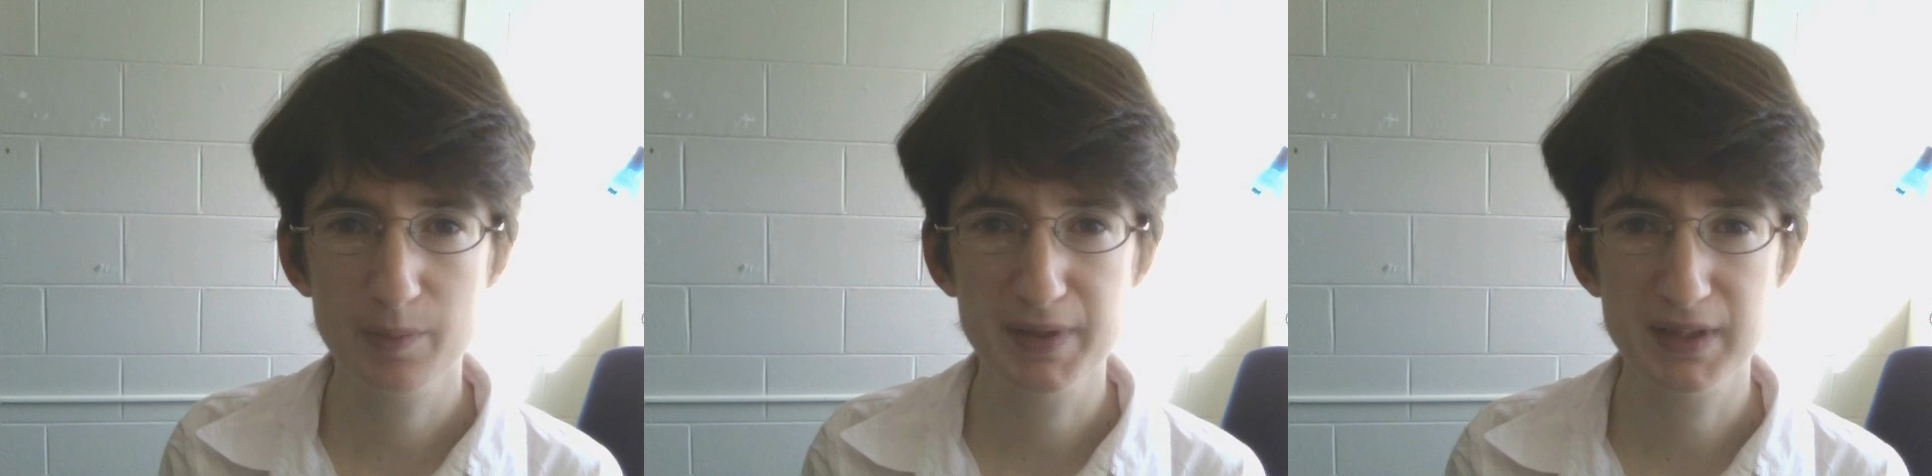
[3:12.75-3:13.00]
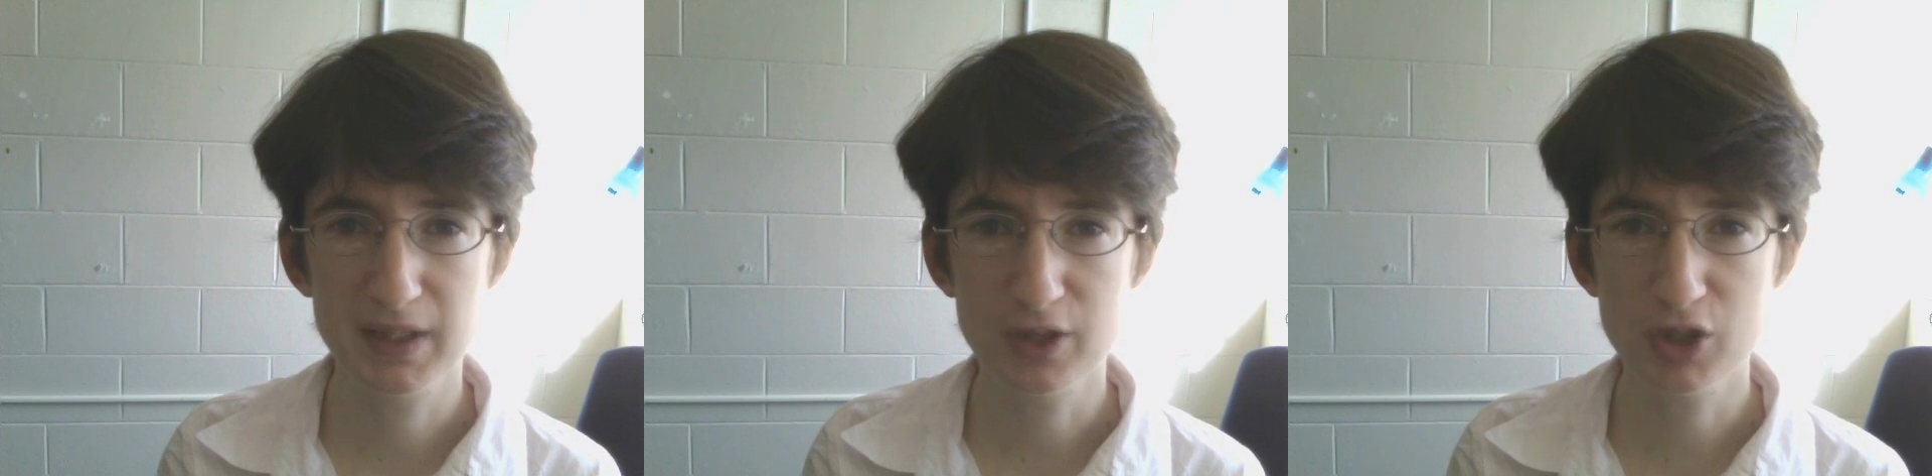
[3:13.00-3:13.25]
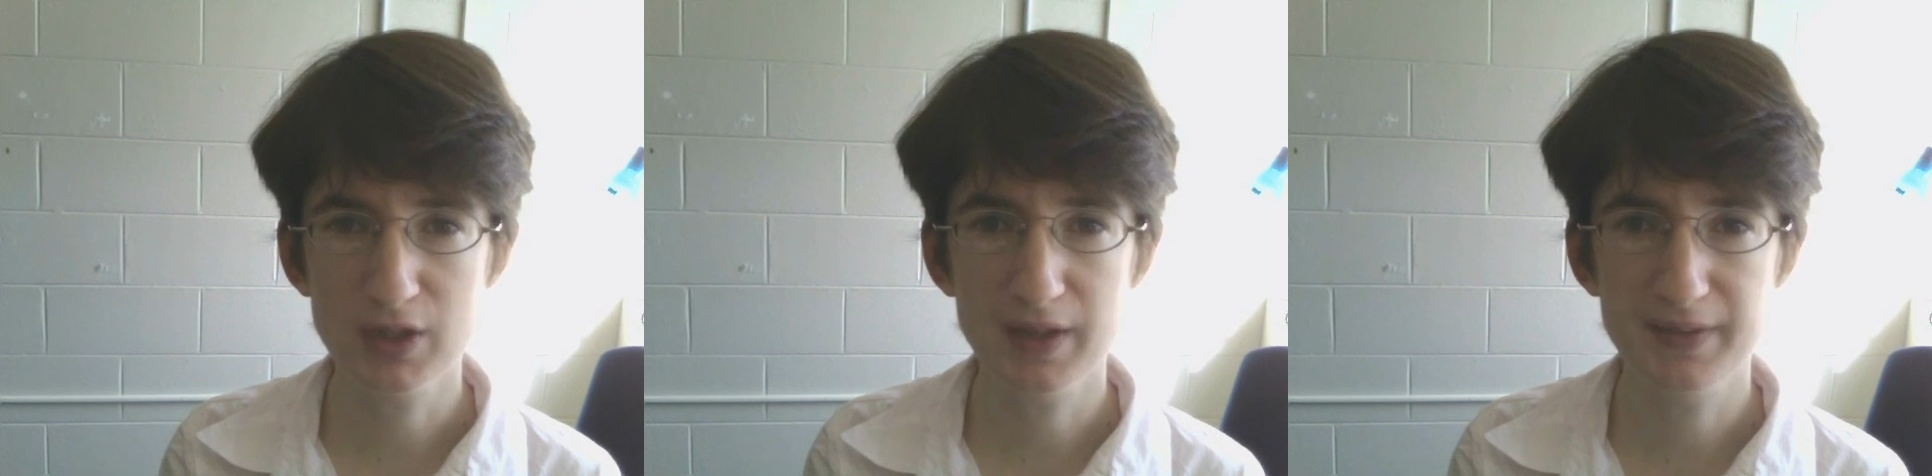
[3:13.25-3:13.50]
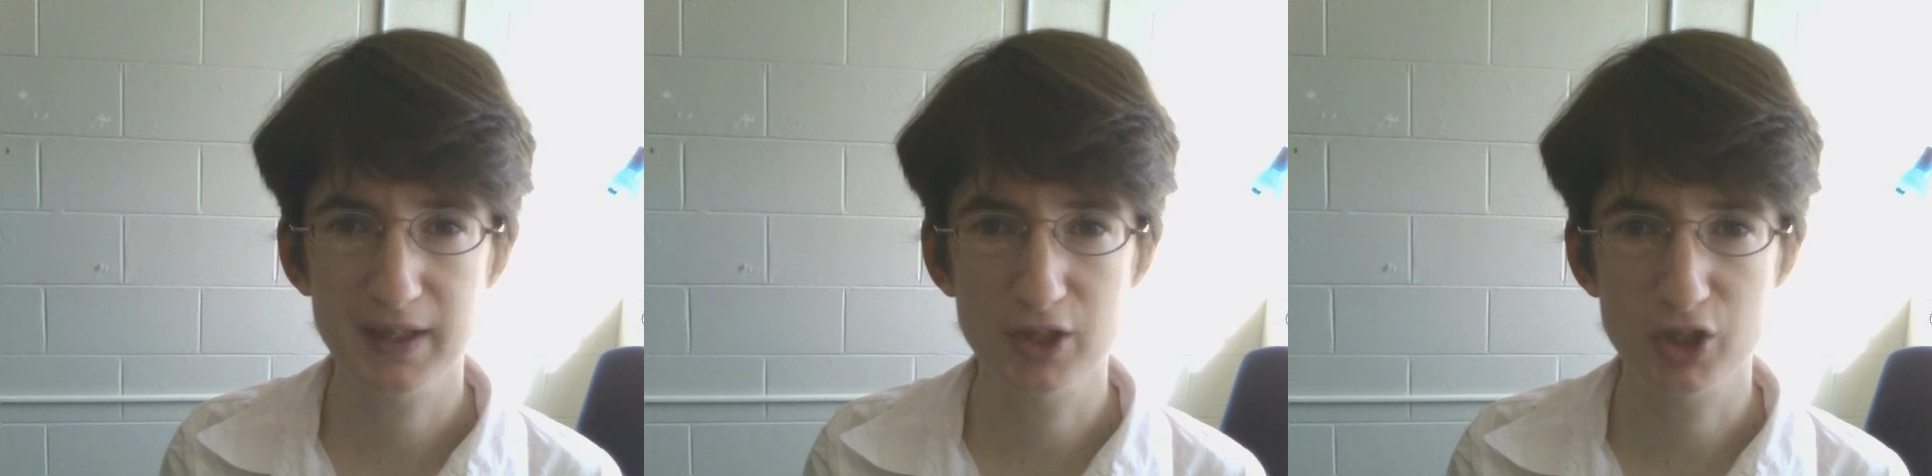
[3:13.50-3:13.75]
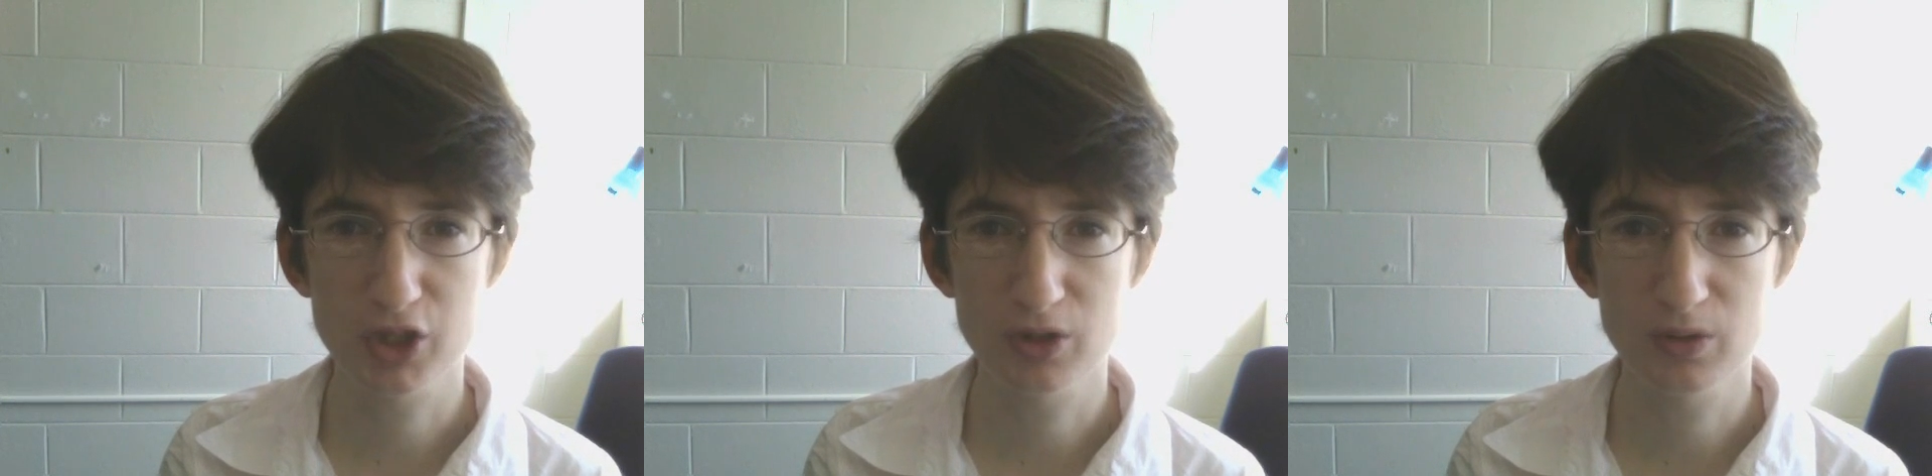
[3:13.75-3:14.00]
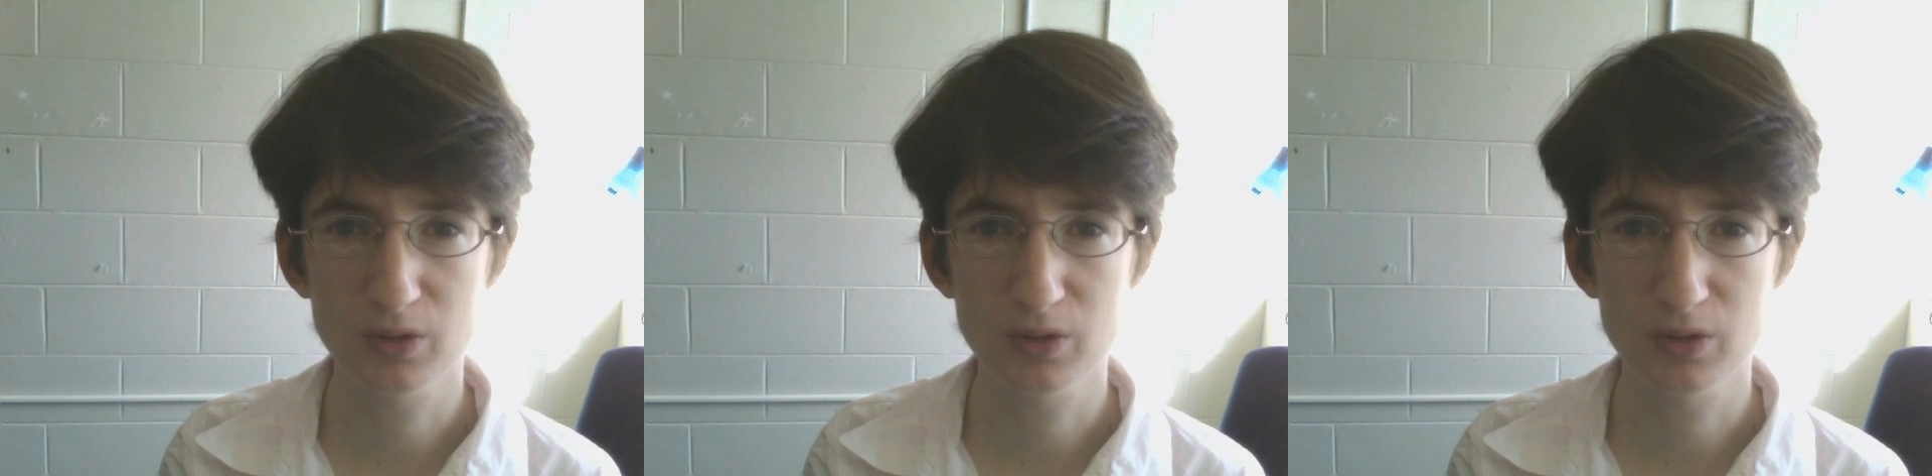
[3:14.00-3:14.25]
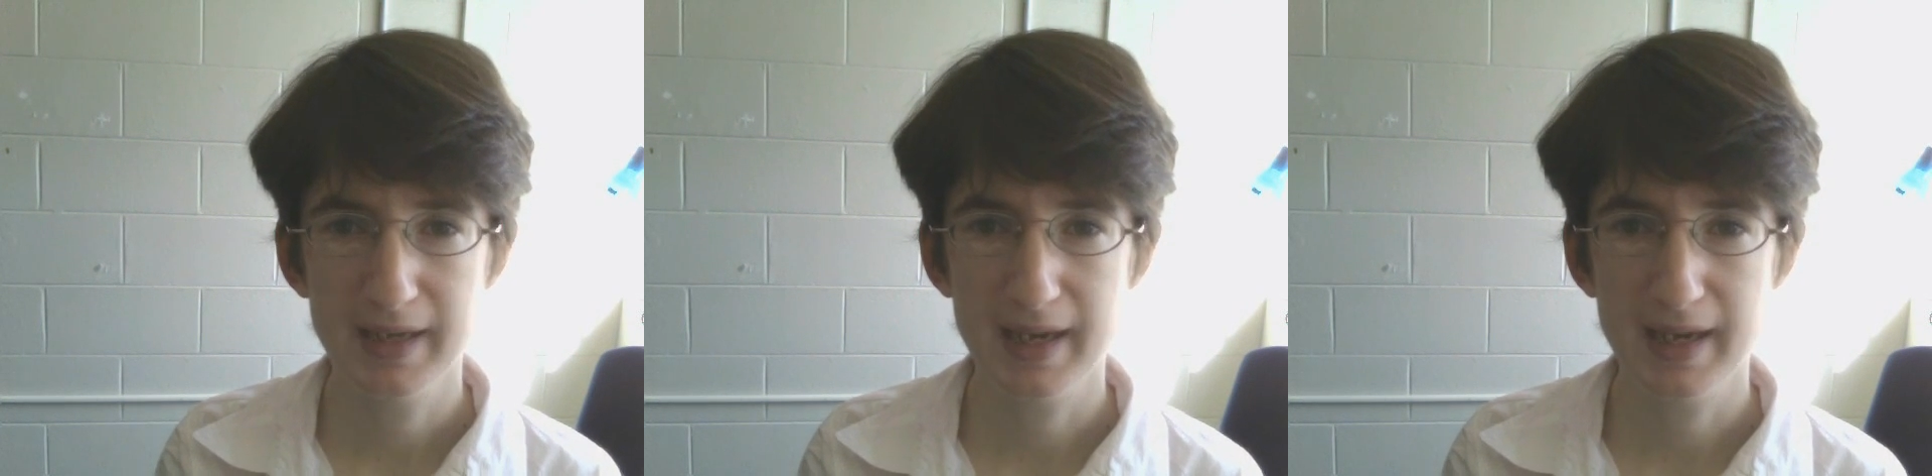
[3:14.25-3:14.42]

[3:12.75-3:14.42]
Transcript: position on the issue